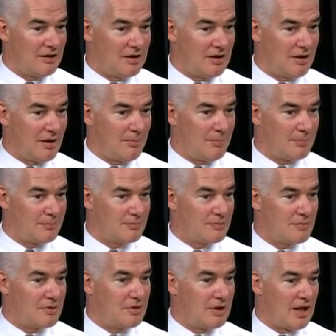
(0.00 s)
um,
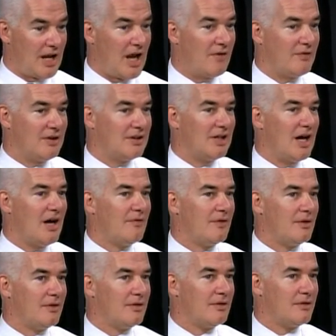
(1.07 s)
at every
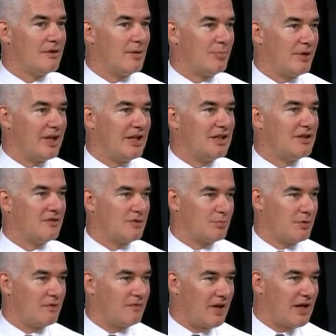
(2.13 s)
level, the plaintiffs
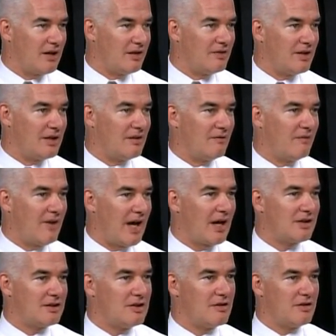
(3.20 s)
prevailed that in
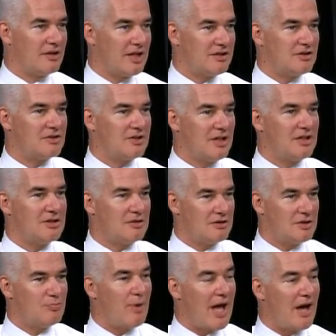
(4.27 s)
fact, you know, the legislature
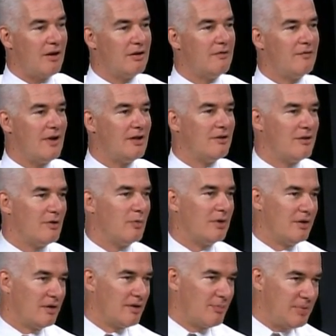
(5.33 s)
is bound to follow the
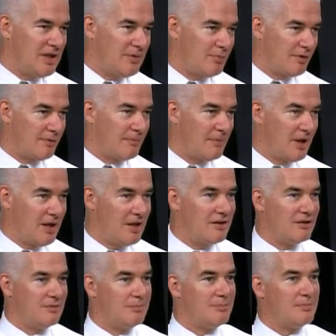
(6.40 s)
will of the people.
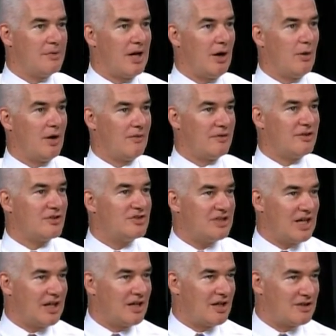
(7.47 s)
So, however, the
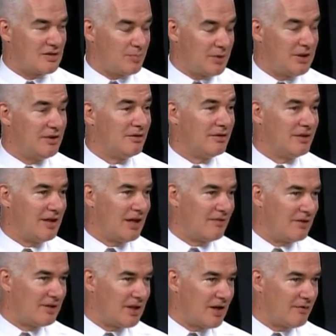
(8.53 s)
state has appealed at
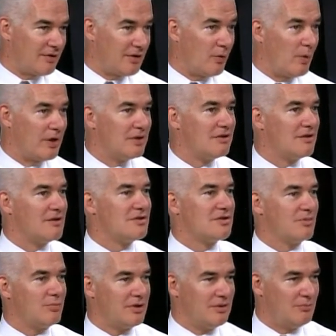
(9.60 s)
every level. It went to the
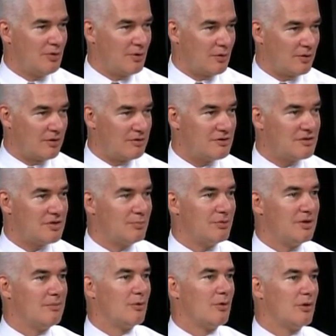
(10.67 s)
Supreme Court, and the
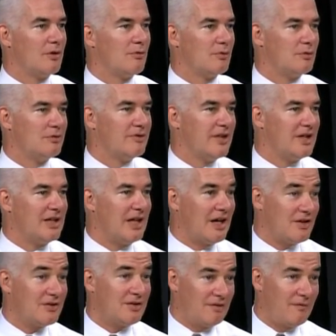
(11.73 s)
Supreme Court ruled that
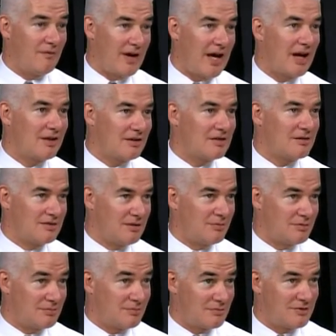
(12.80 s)
yes, in fact, the,
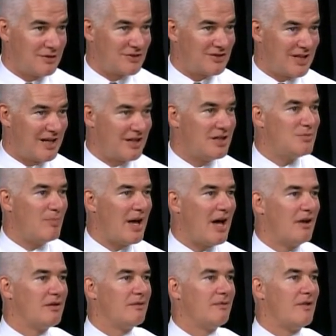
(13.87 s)
the state is
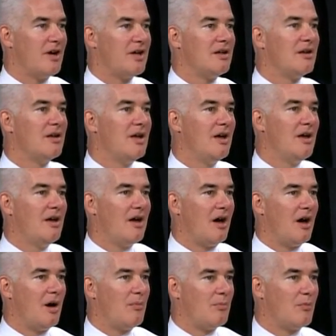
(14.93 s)
bound to fund
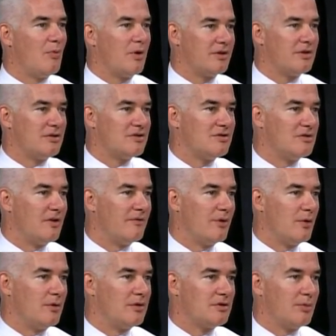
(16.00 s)
um, what the, the
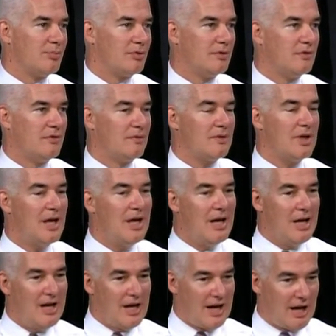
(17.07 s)
voters approved.
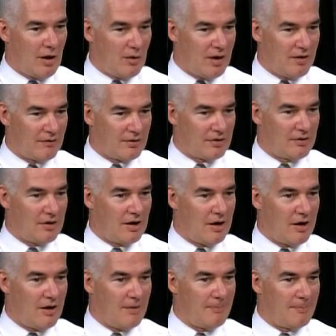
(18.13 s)
However,
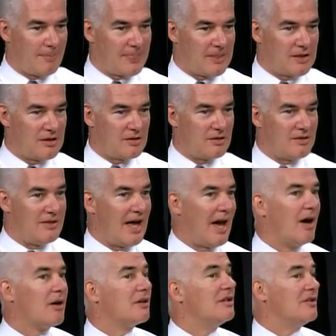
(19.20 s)
um,
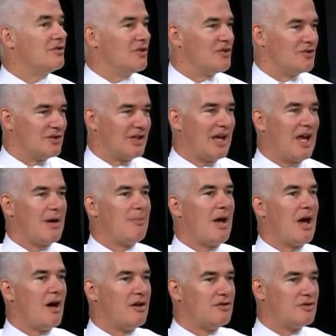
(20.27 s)
that decision came
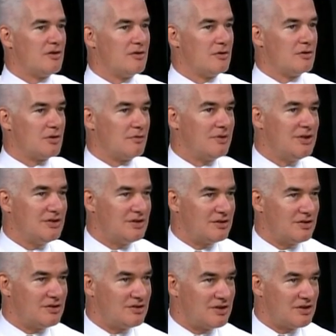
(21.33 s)
out, and so there's a recent
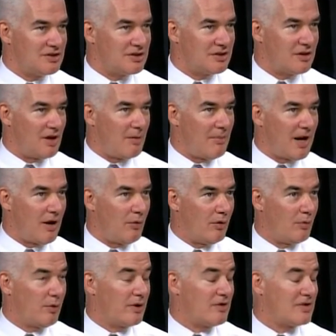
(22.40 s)
decision about
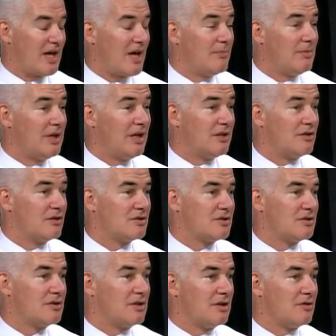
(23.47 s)
well, what does that mean?
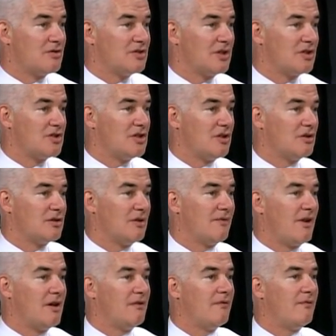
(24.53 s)
There's you know six years of
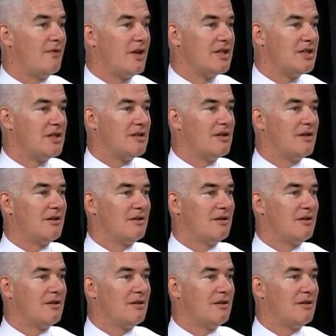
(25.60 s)
unfunded